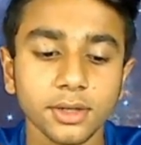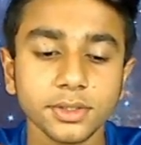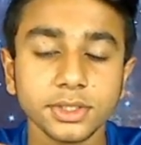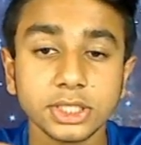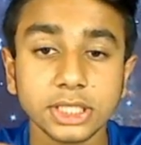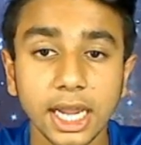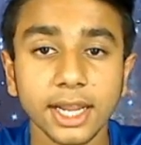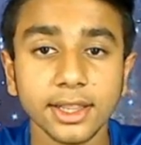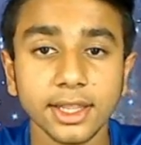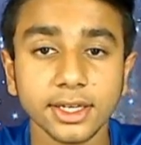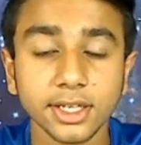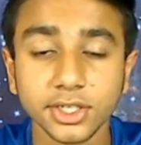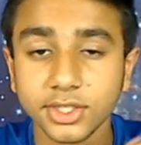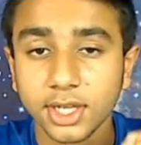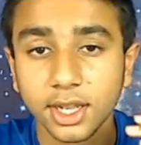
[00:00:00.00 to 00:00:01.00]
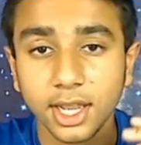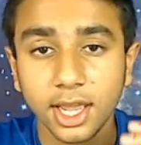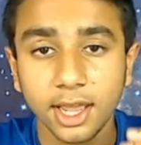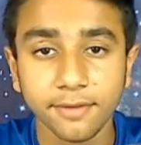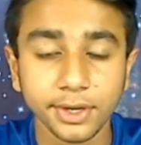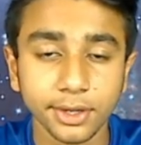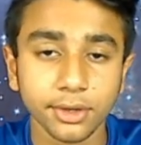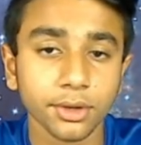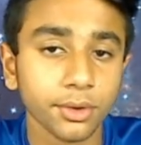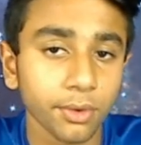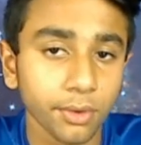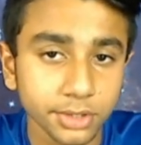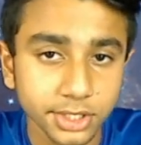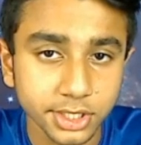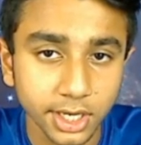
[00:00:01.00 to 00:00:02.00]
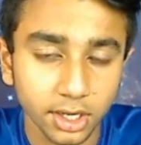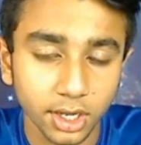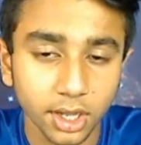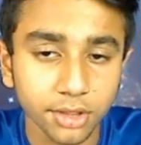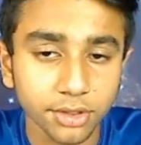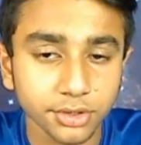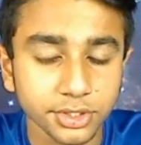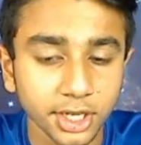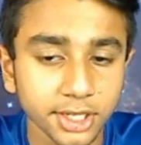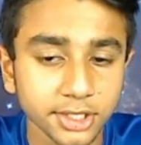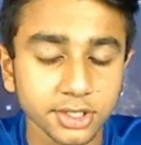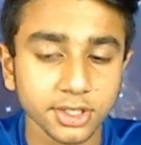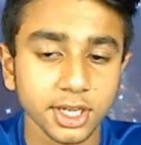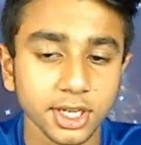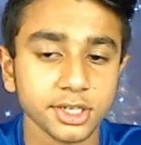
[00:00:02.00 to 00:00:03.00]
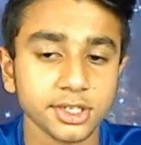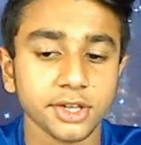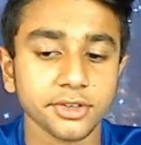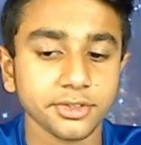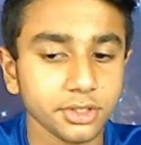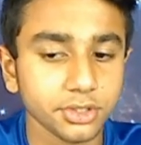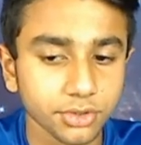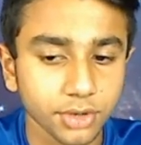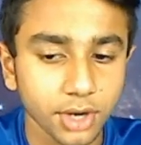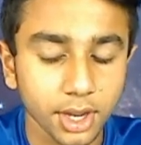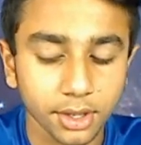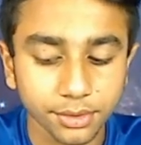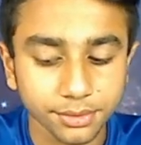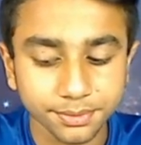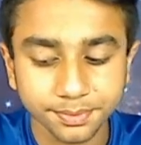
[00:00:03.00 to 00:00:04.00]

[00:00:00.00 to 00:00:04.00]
side that does not have any congruency to any other sides in the isosceles triangle.